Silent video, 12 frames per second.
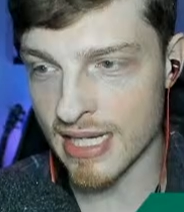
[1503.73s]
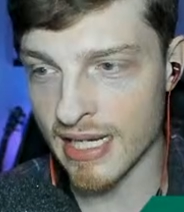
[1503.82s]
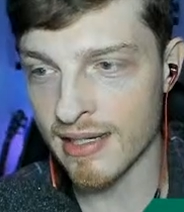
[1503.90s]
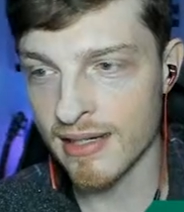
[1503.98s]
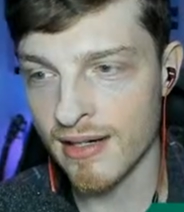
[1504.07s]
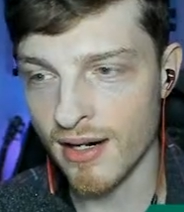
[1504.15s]

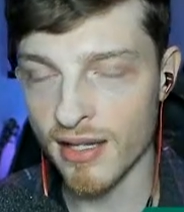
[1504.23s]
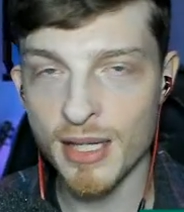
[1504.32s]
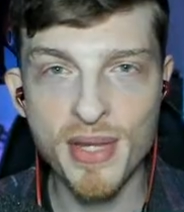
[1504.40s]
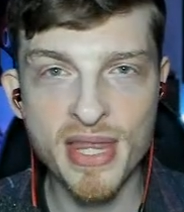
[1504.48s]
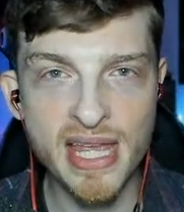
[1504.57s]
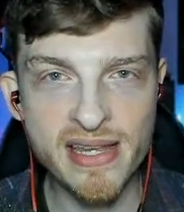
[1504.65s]
like on
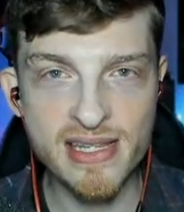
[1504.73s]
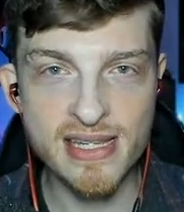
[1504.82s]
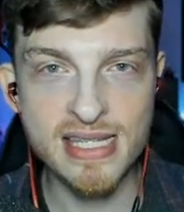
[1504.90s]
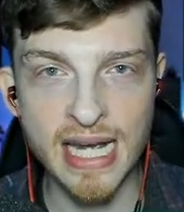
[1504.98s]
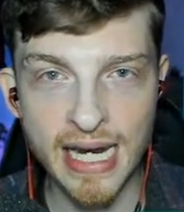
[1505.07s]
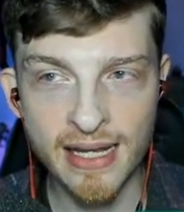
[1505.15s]
the Bethesda
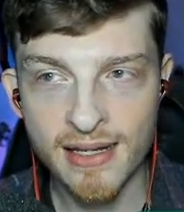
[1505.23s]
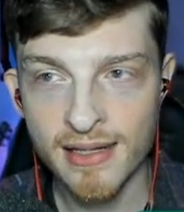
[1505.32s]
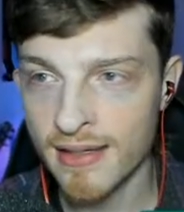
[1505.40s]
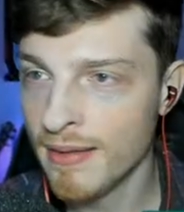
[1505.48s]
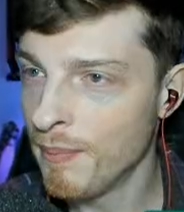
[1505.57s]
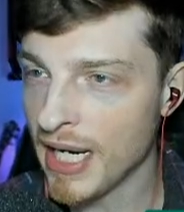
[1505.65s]
side,
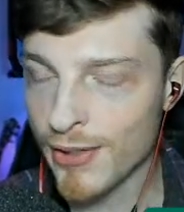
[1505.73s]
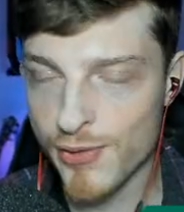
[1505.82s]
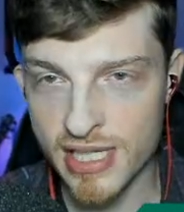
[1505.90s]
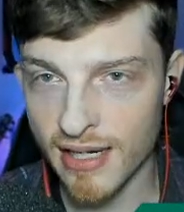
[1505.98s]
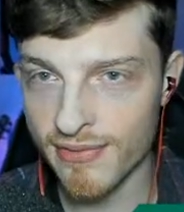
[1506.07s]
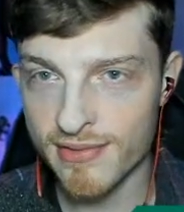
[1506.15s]

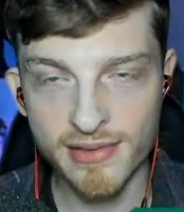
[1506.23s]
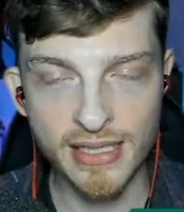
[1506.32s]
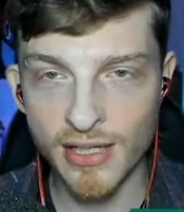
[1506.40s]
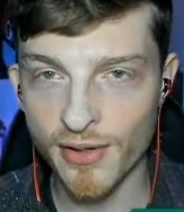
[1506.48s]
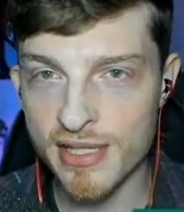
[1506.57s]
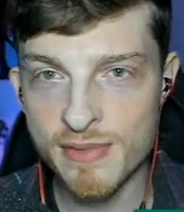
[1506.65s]
Microsoft,
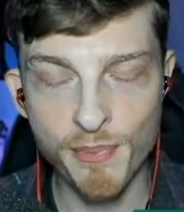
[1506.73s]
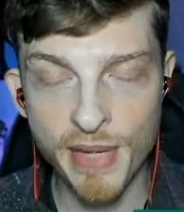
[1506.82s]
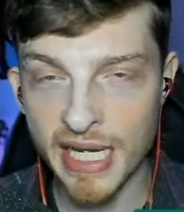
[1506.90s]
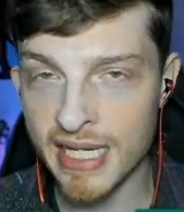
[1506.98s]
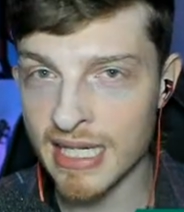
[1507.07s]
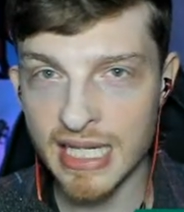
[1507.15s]
is
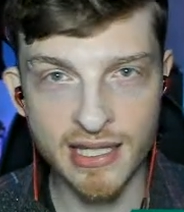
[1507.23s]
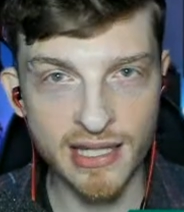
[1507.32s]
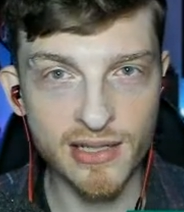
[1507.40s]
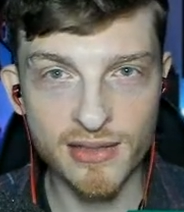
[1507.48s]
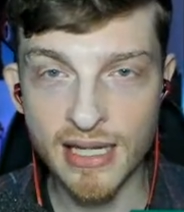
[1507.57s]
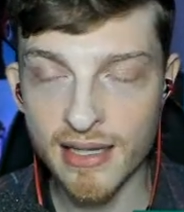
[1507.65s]
making it
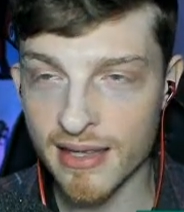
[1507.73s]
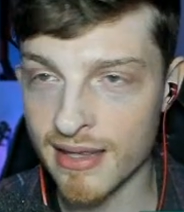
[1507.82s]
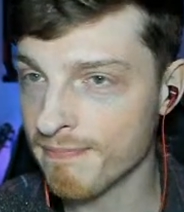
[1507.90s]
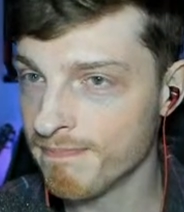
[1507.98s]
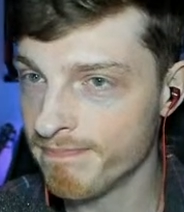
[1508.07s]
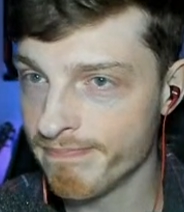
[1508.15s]
clear that
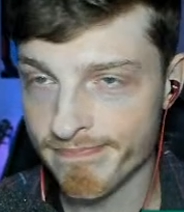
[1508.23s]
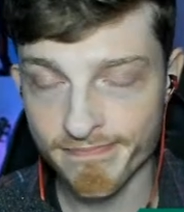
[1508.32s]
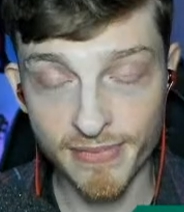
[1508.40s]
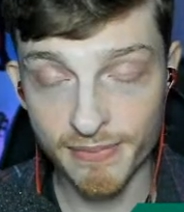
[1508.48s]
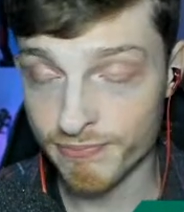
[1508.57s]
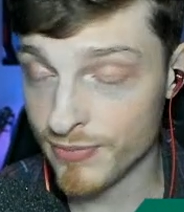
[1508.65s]

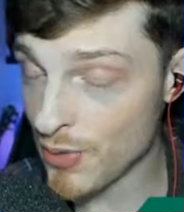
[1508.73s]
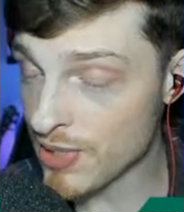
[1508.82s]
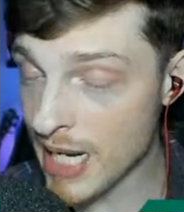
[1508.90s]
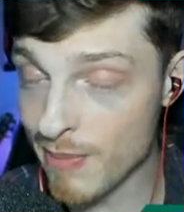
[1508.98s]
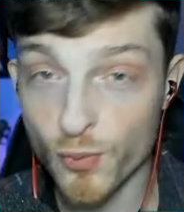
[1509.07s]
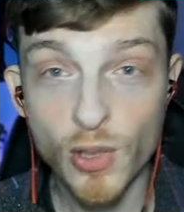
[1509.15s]
those
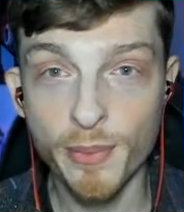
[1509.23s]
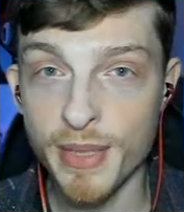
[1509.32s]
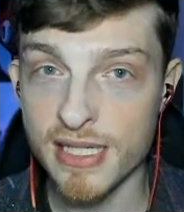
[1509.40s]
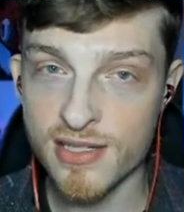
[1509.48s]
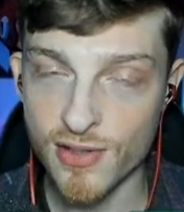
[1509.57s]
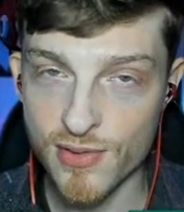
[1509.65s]
games will be
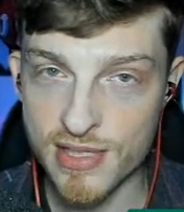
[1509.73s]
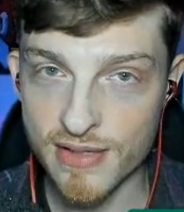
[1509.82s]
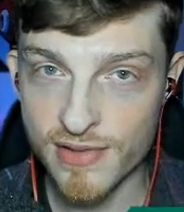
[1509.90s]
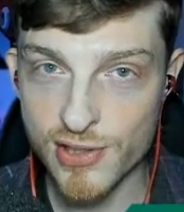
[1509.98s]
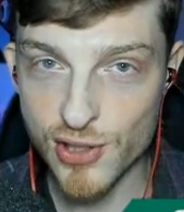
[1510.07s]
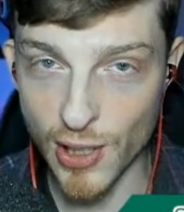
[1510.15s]
exclusive.
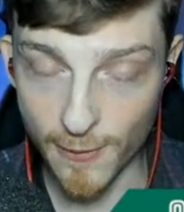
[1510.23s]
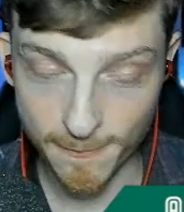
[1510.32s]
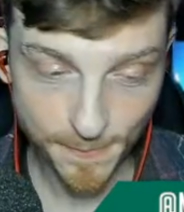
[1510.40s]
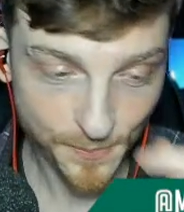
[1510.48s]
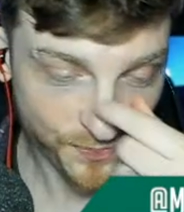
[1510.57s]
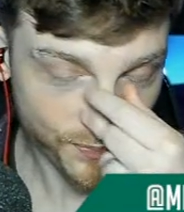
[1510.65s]
So
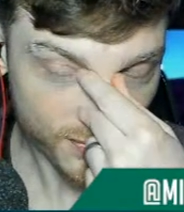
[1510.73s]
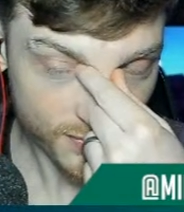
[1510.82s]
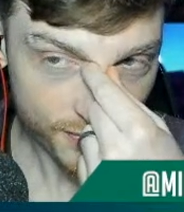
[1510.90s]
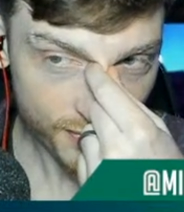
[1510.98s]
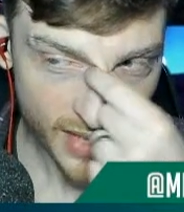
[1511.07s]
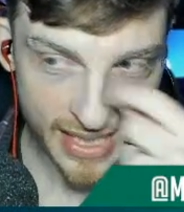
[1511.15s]

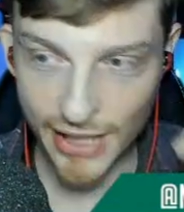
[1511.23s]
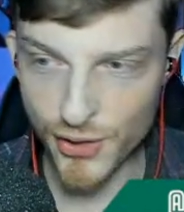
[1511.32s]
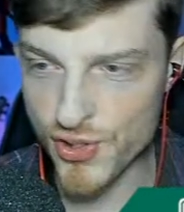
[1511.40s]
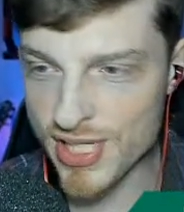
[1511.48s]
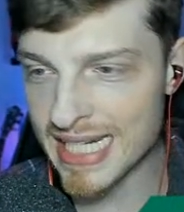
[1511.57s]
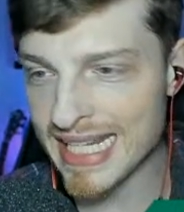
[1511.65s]

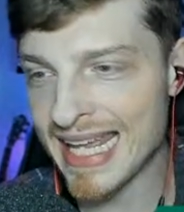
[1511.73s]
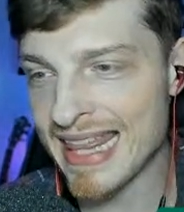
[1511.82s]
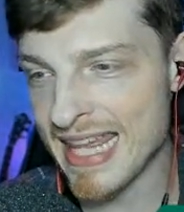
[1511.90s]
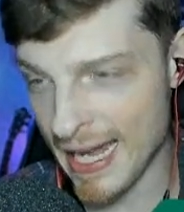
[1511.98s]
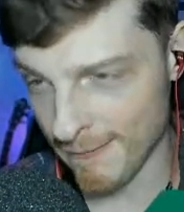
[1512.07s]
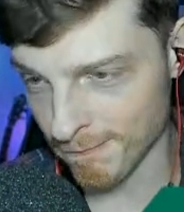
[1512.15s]
interesting to
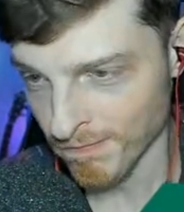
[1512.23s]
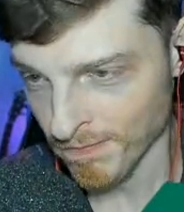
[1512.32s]
get that.